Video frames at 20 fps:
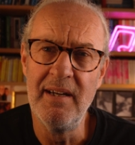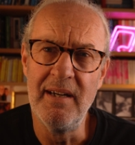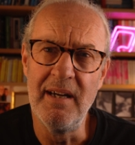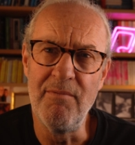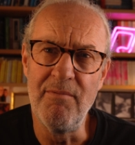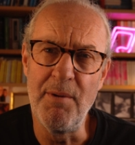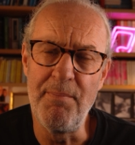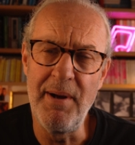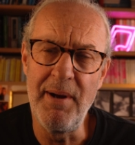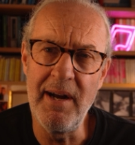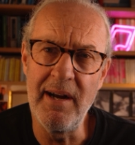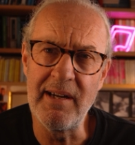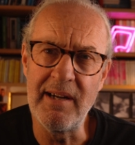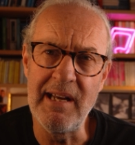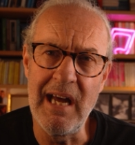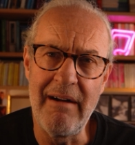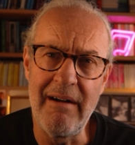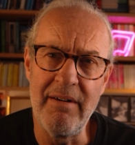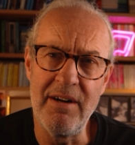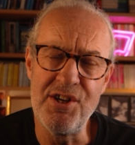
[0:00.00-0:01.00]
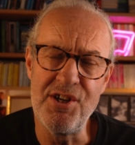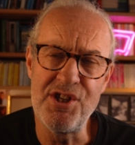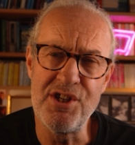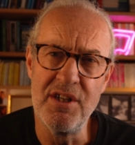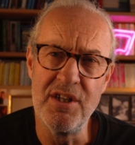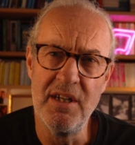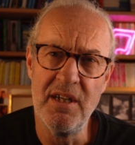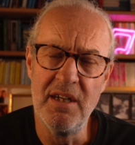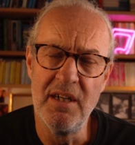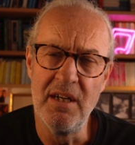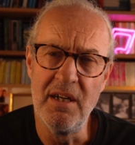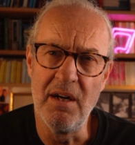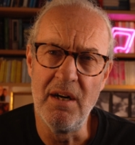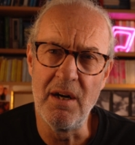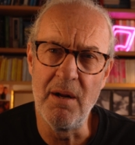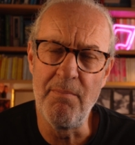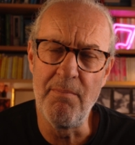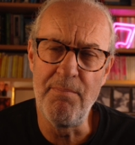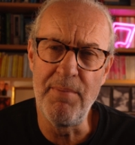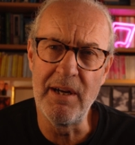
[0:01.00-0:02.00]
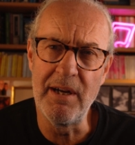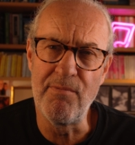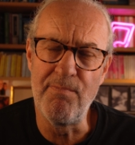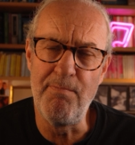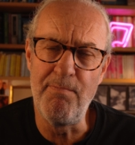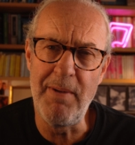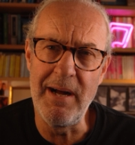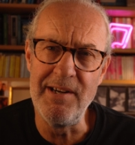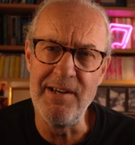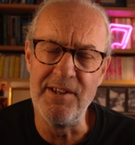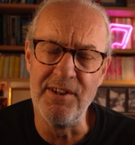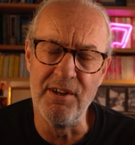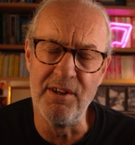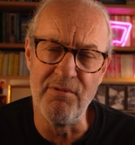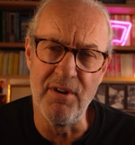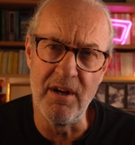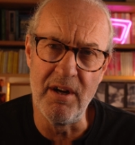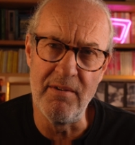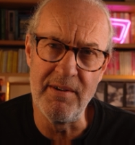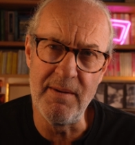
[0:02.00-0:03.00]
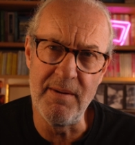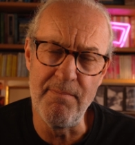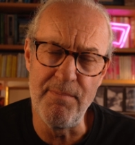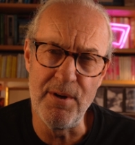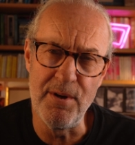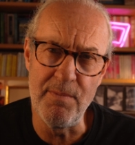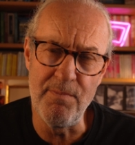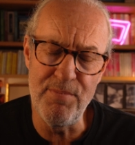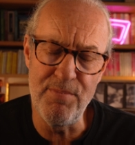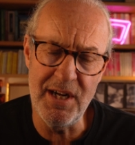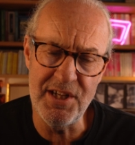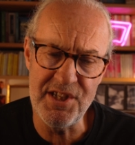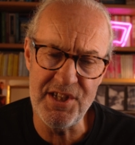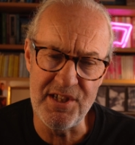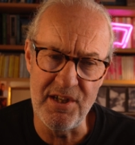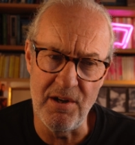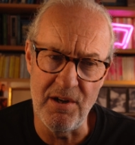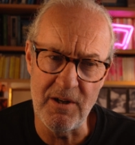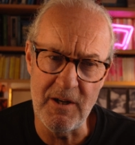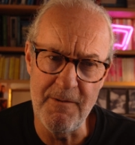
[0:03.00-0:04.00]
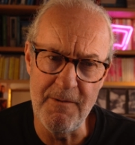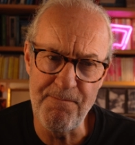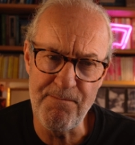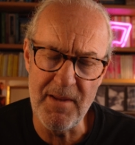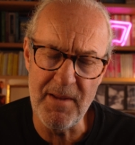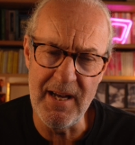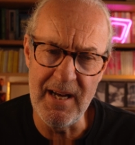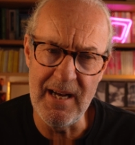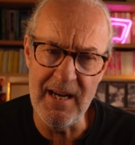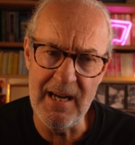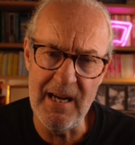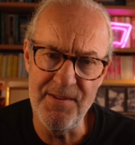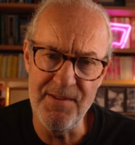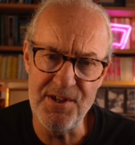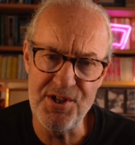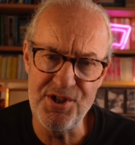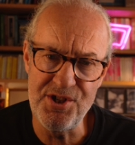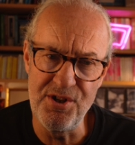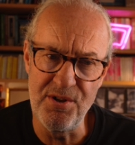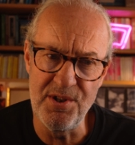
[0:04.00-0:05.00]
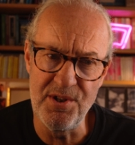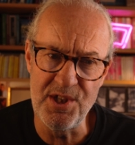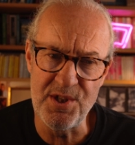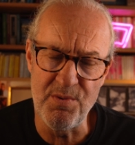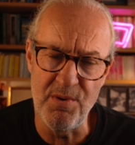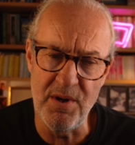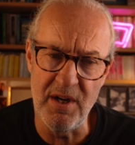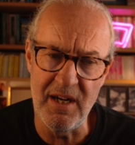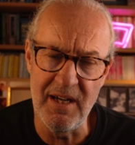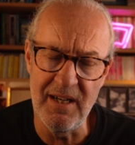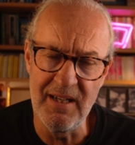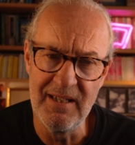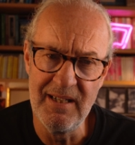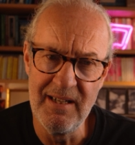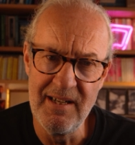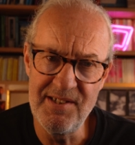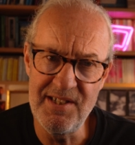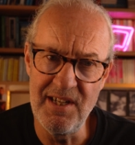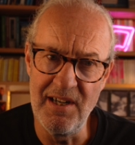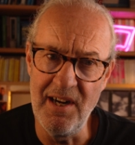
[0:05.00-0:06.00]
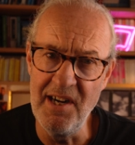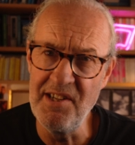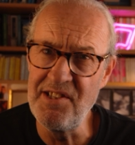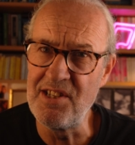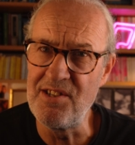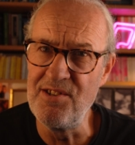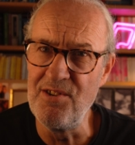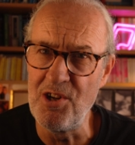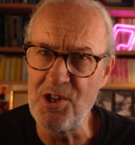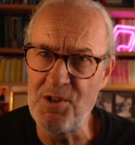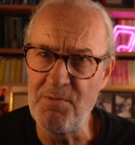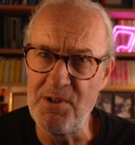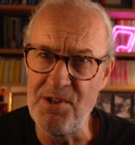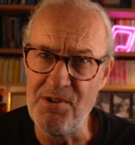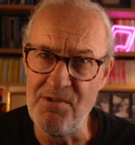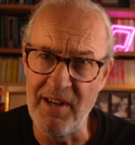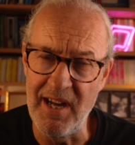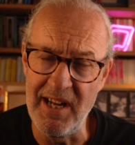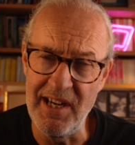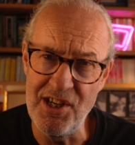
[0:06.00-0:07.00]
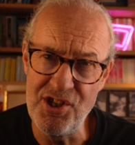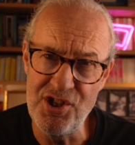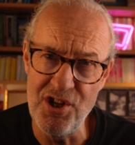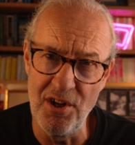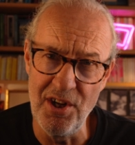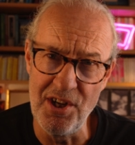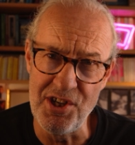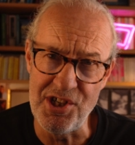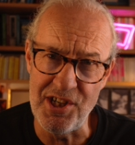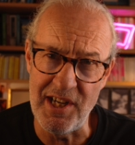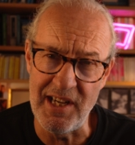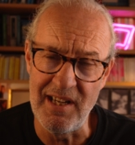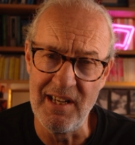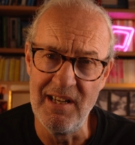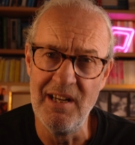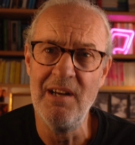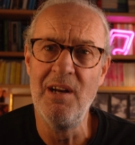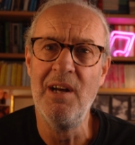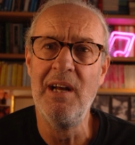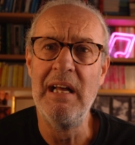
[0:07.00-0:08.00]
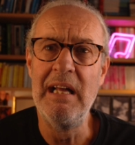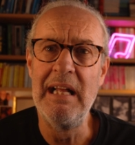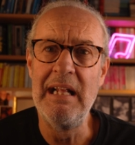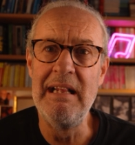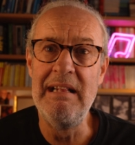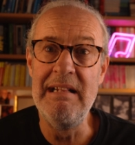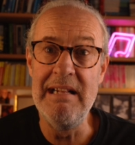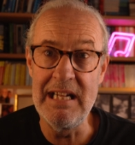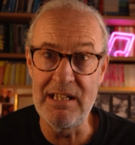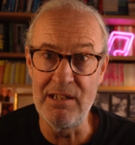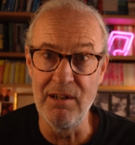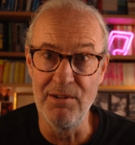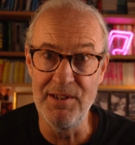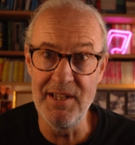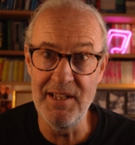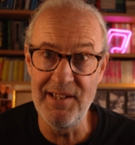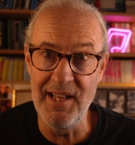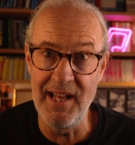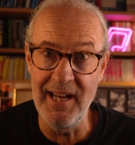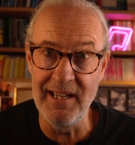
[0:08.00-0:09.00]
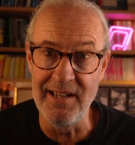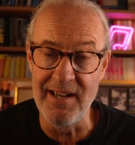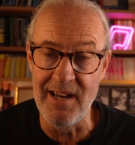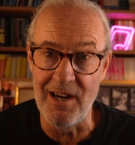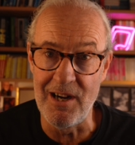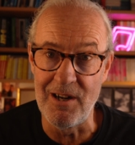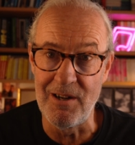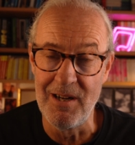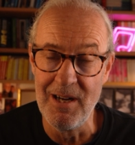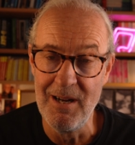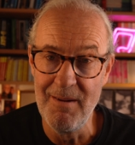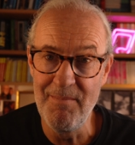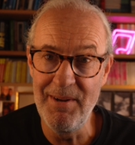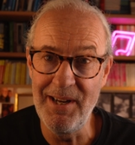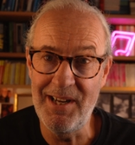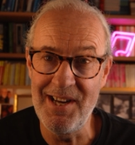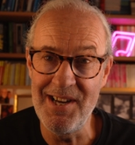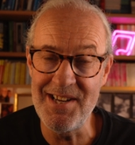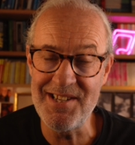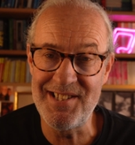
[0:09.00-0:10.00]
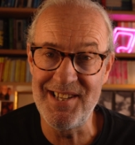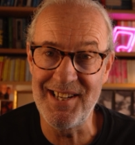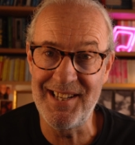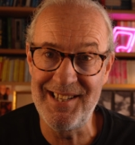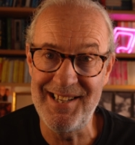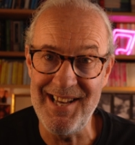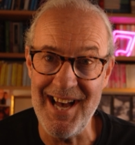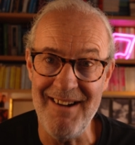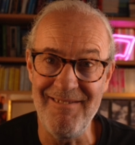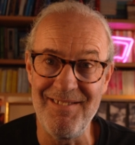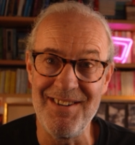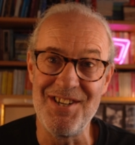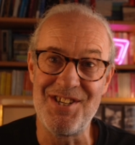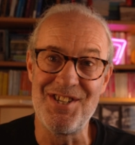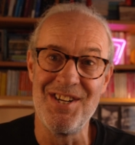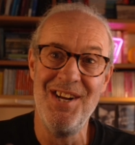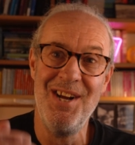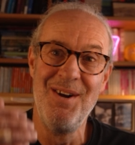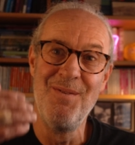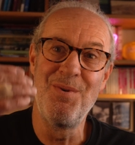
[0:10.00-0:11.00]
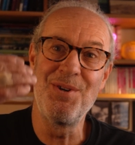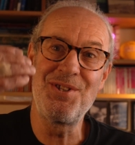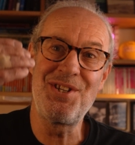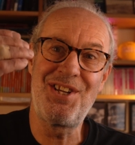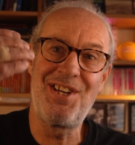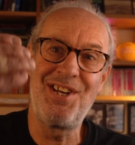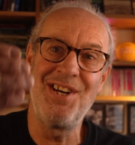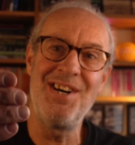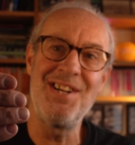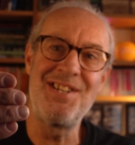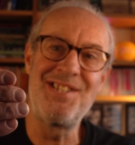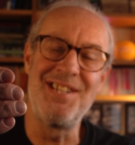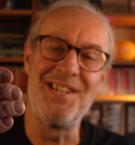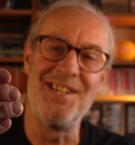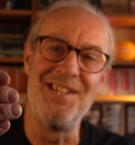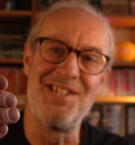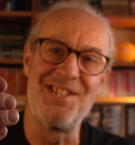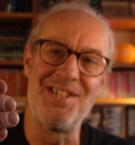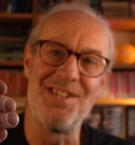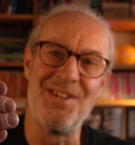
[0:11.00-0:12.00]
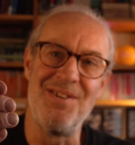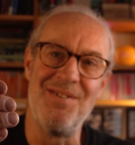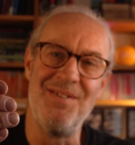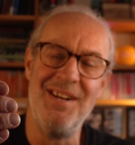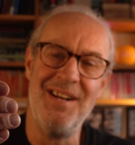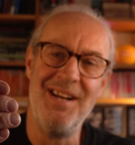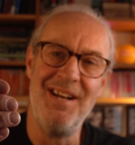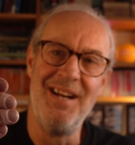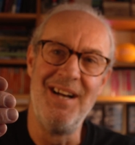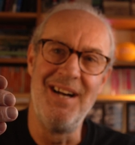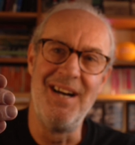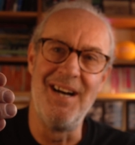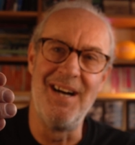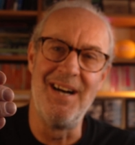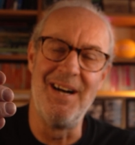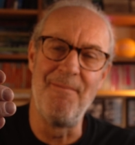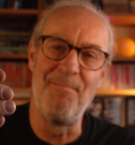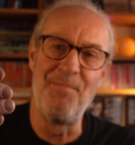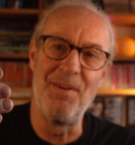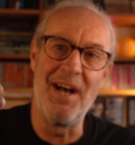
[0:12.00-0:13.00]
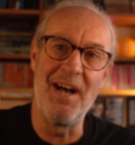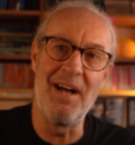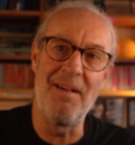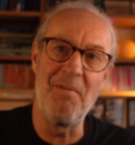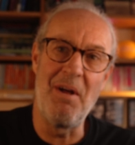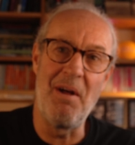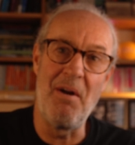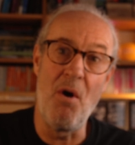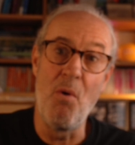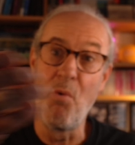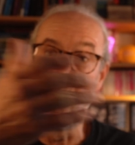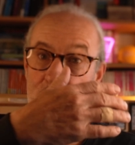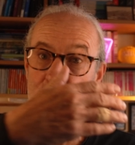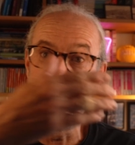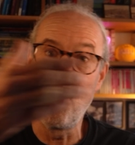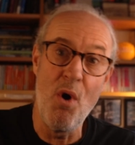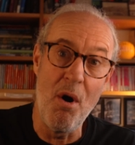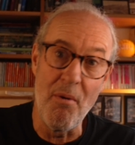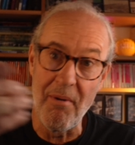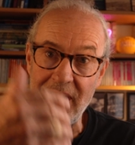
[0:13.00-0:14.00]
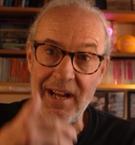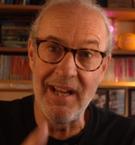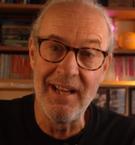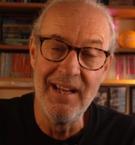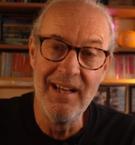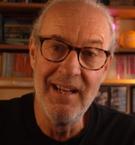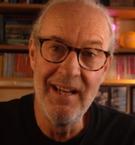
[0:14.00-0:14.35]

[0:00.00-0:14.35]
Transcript: repair garage on a big bend in the road in Burton Bradstock. And the students were delighted not to be doing any geology. Little did they know, because the garage was cut into an old quarry